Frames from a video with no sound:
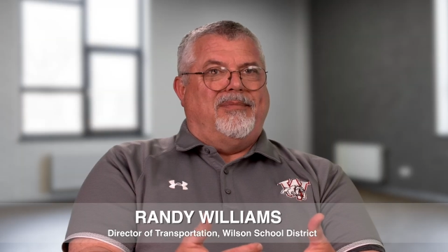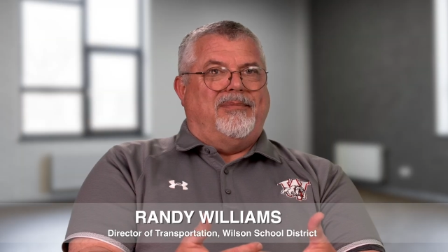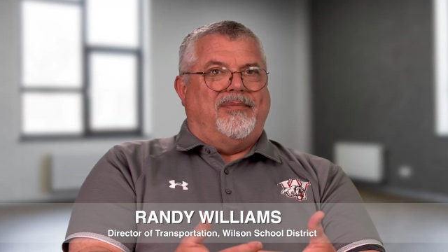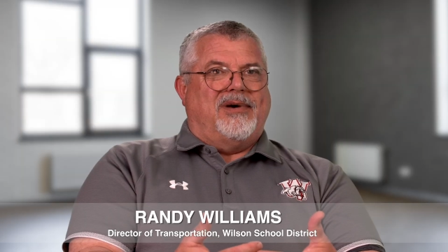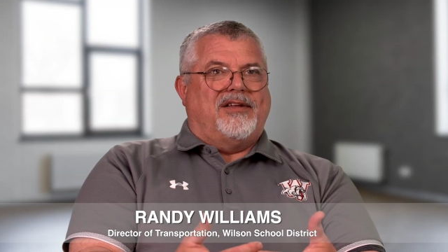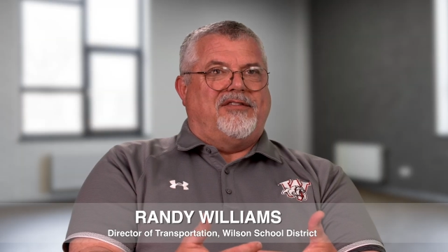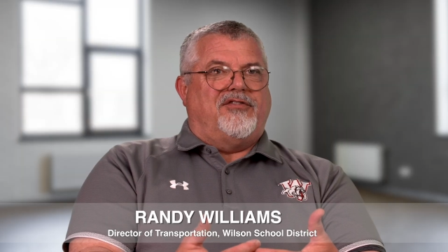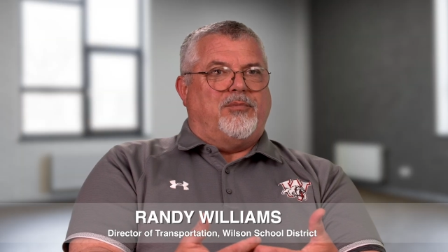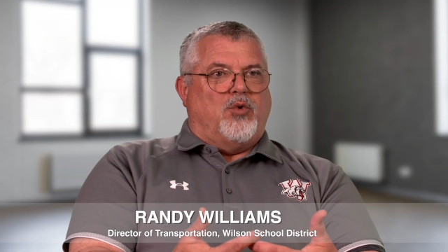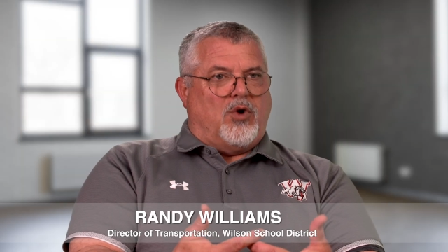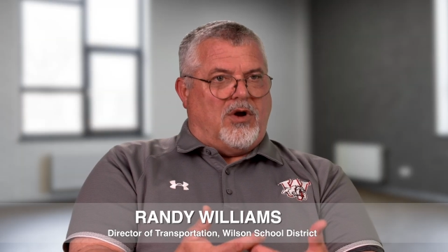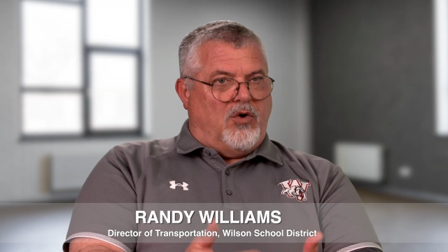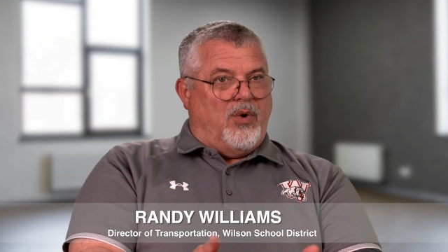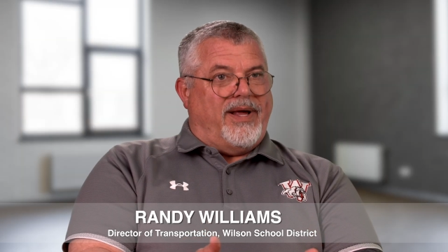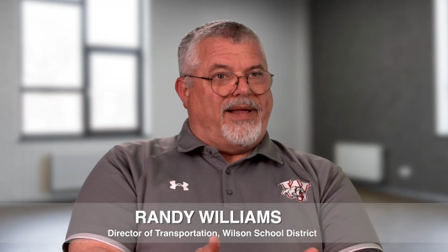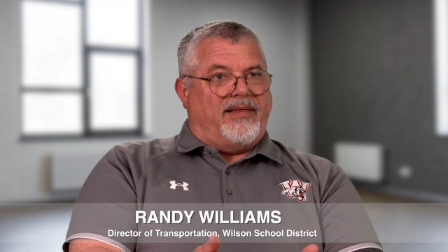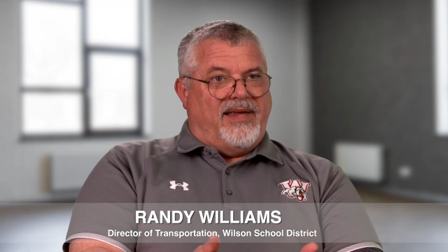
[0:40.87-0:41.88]
much more
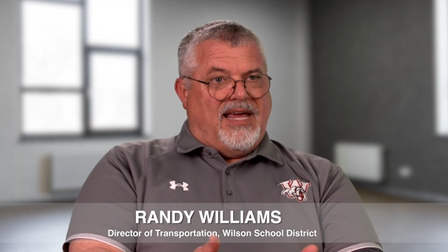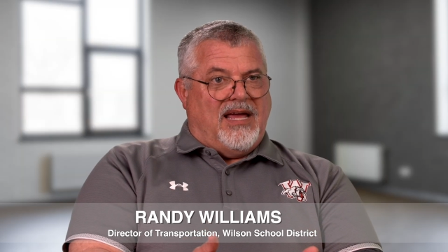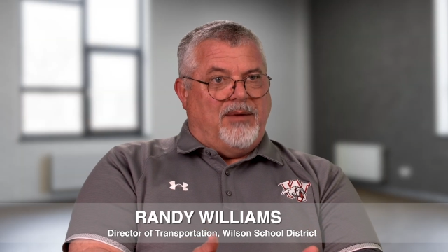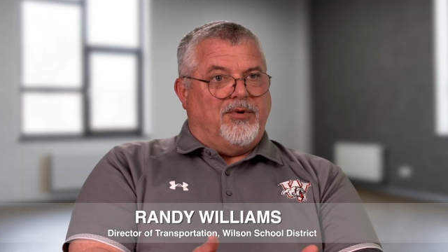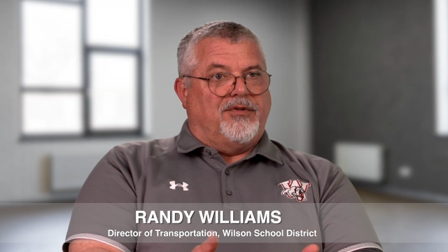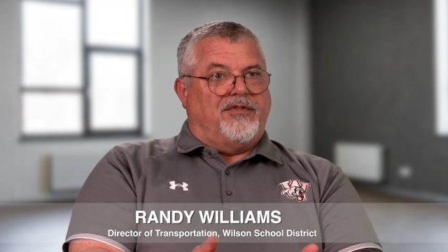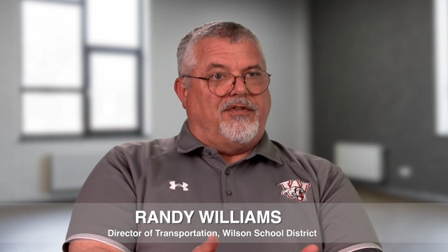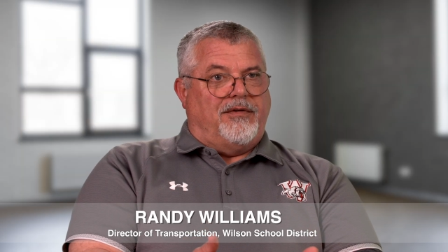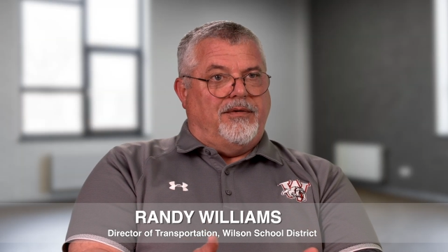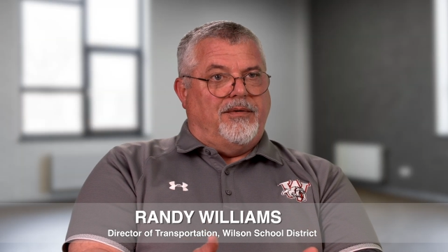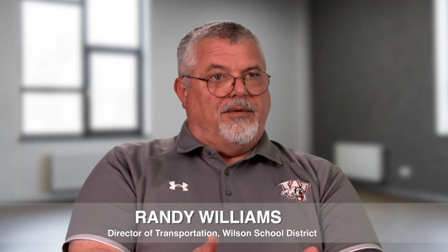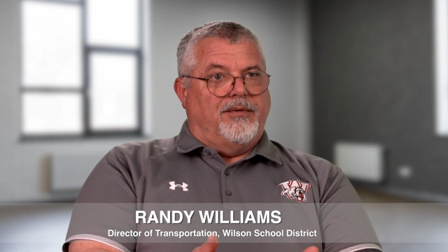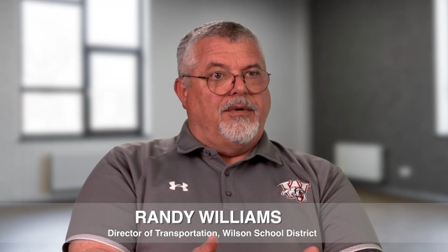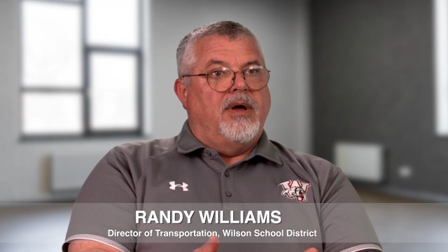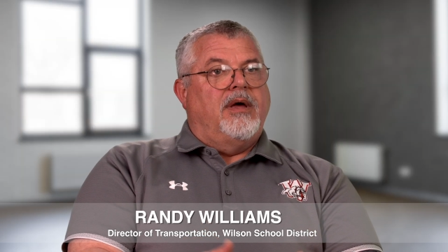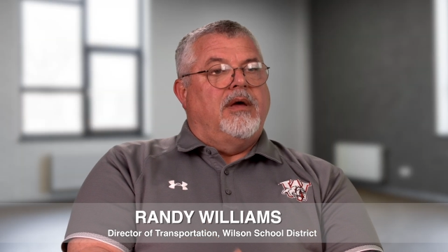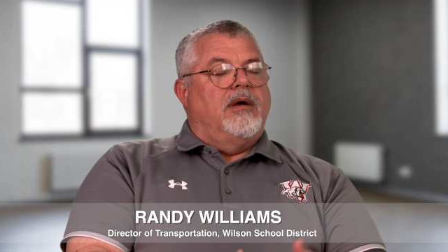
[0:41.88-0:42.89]
quickly able to